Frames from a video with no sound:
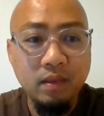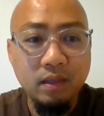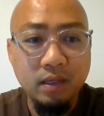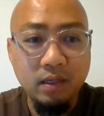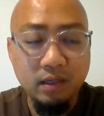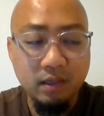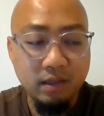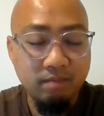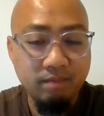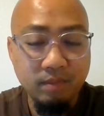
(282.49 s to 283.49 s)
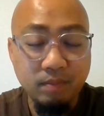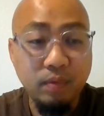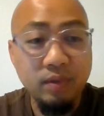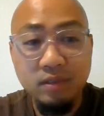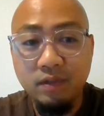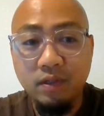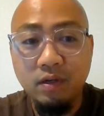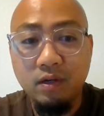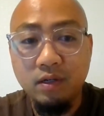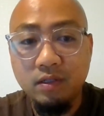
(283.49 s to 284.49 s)
the importance of the
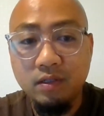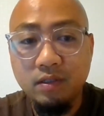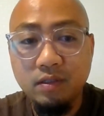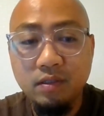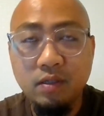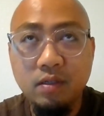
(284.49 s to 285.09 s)
audience.